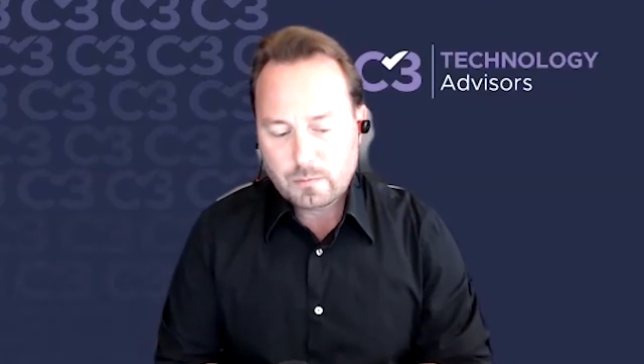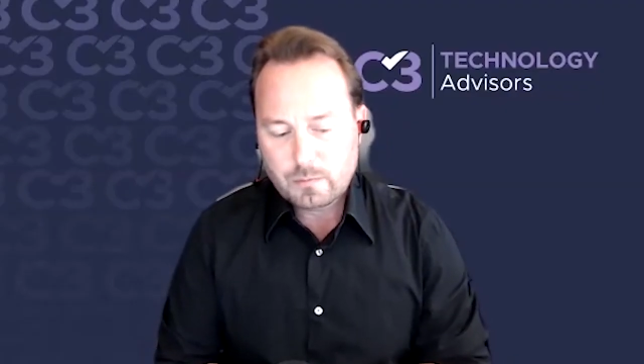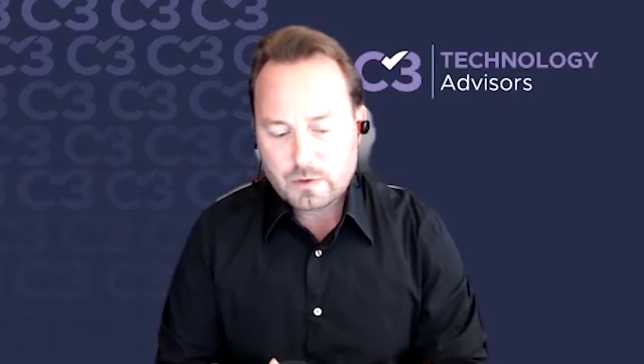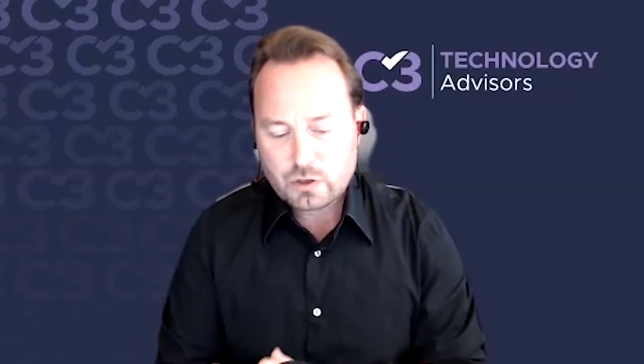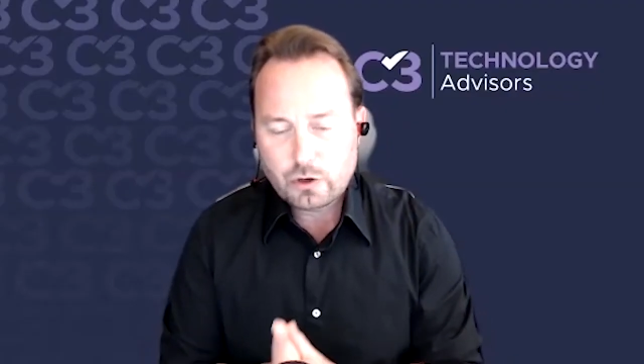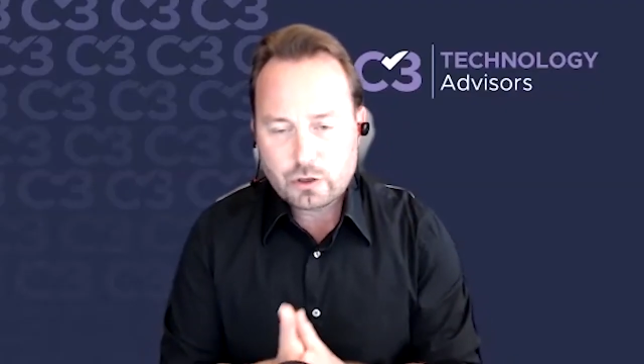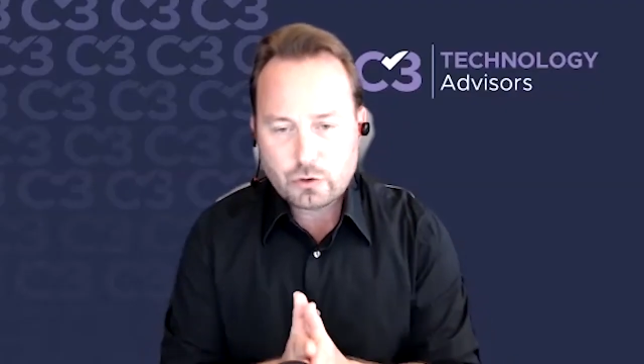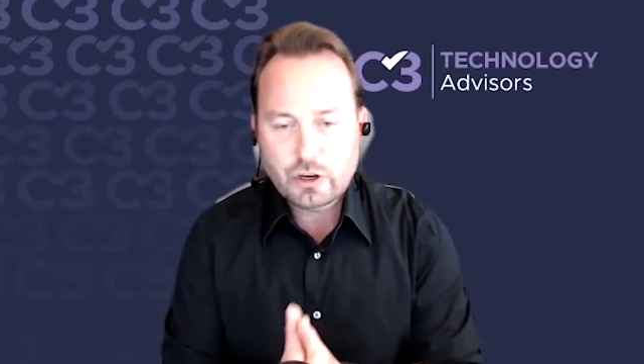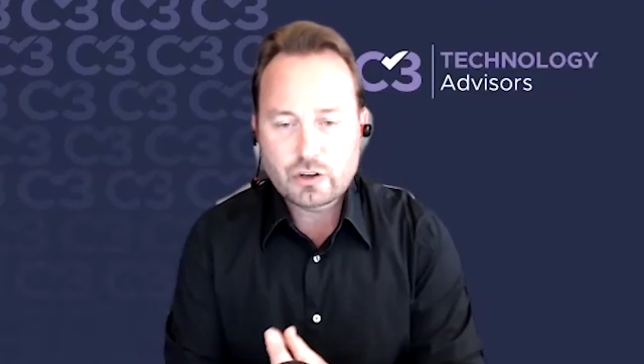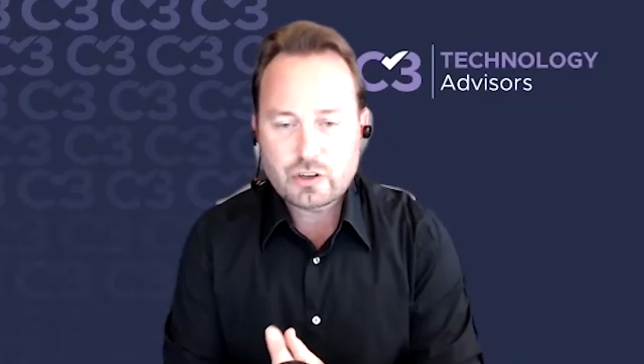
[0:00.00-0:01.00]
so
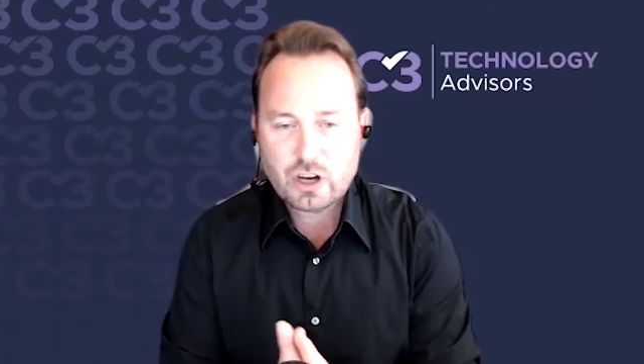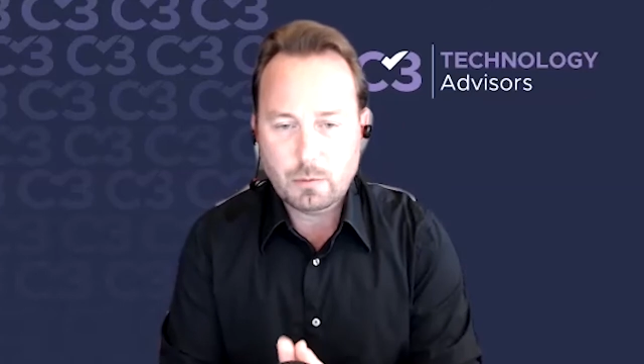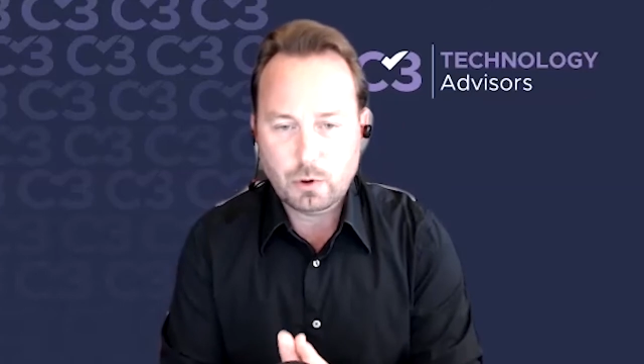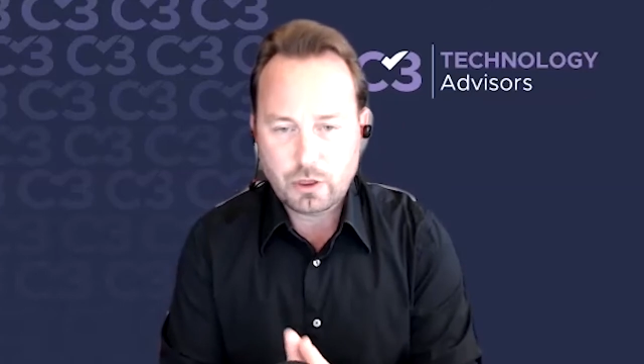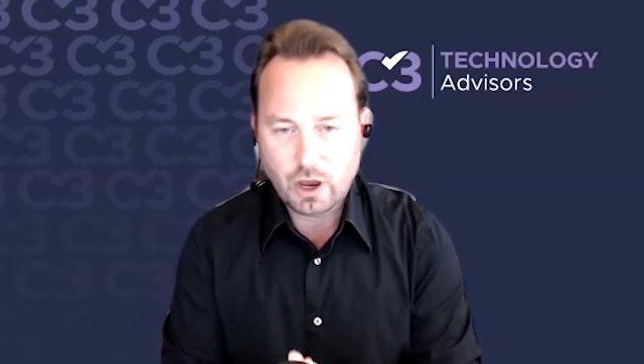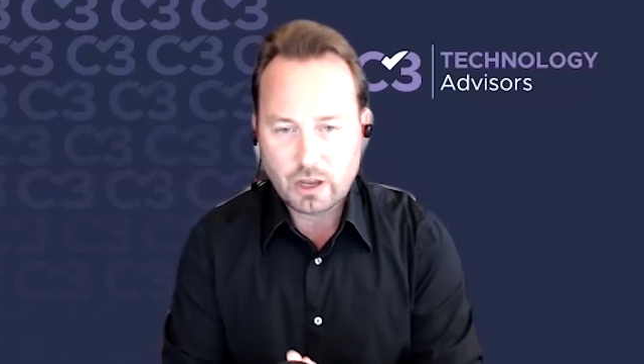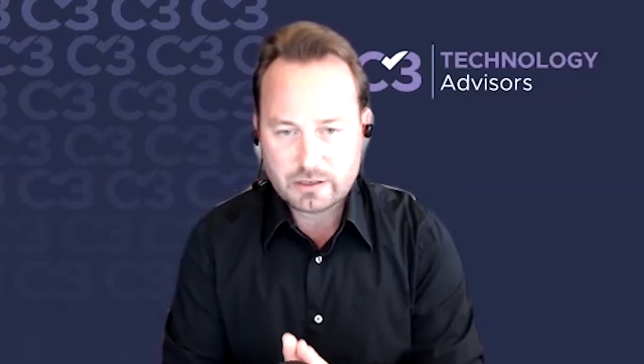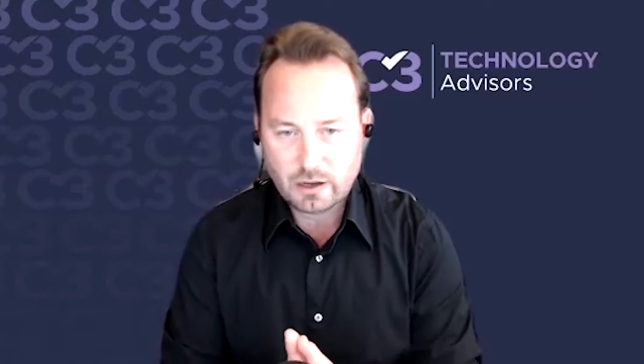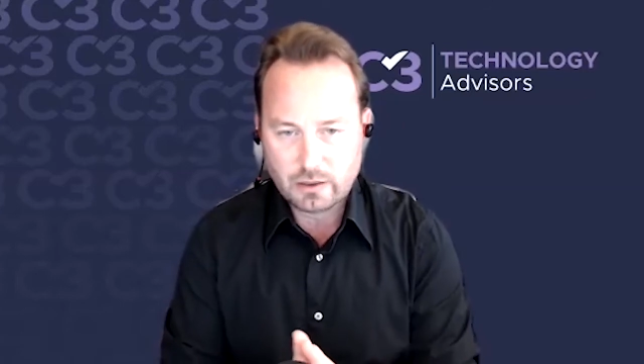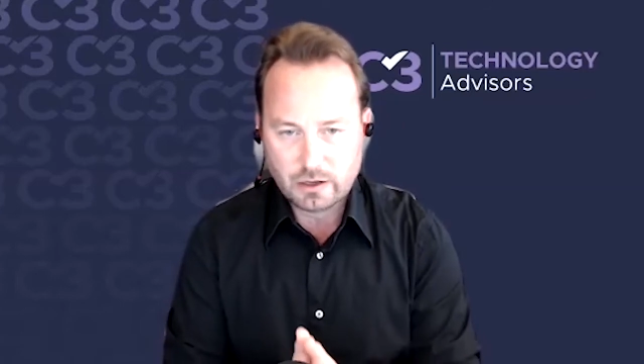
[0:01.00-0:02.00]
here's a couple
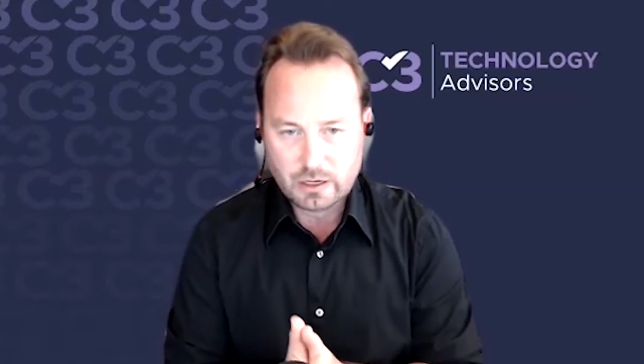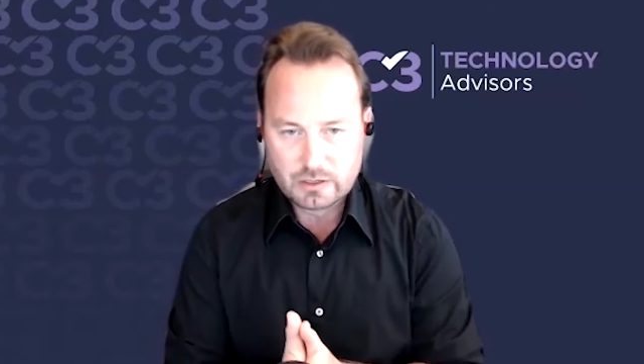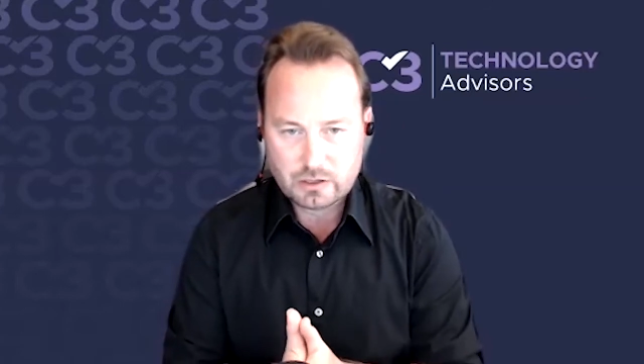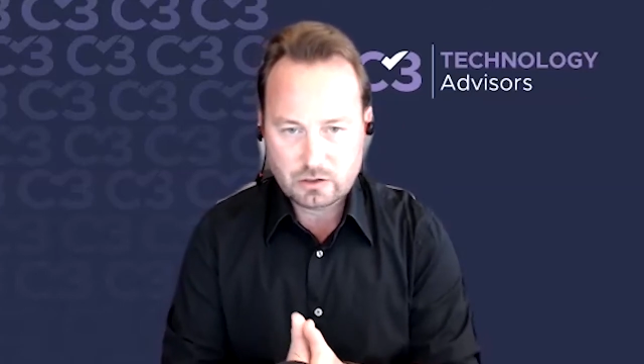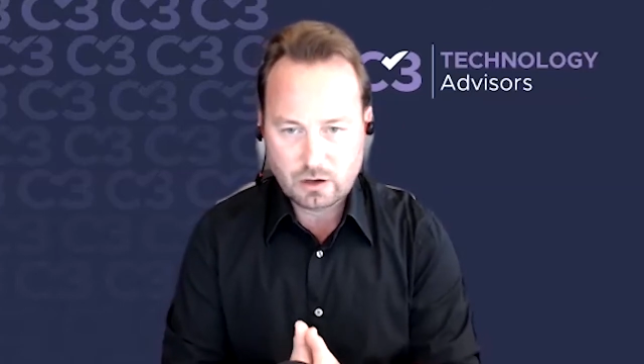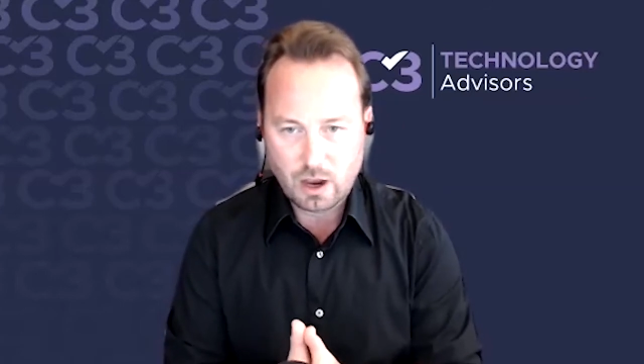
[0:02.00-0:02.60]
thoughts on this.